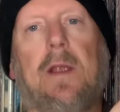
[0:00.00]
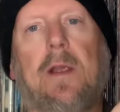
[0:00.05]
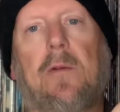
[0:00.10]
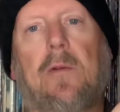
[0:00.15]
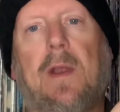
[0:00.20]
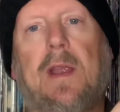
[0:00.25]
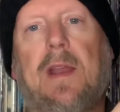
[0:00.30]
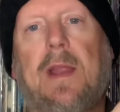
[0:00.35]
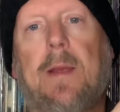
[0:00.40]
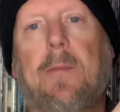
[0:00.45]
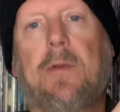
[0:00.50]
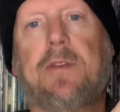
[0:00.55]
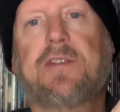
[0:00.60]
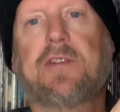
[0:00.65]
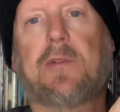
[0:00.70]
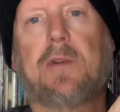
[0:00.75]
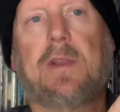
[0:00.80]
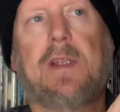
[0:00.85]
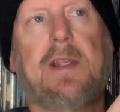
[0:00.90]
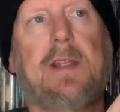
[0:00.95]
great
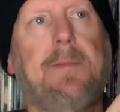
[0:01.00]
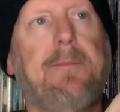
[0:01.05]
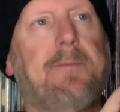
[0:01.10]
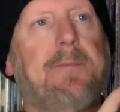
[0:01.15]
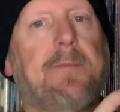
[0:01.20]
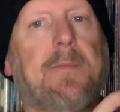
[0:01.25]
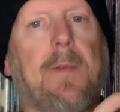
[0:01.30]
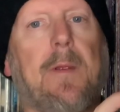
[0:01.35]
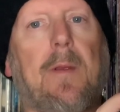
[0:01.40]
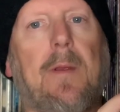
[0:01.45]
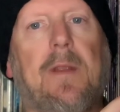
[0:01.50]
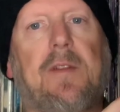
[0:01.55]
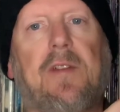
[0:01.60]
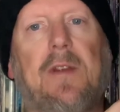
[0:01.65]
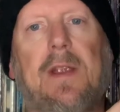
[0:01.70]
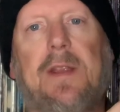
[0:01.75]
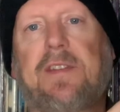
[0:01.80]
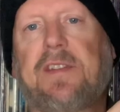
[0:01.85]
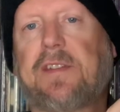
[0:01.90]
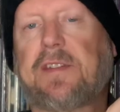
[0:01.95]
imagery,
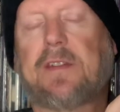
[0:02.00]
great just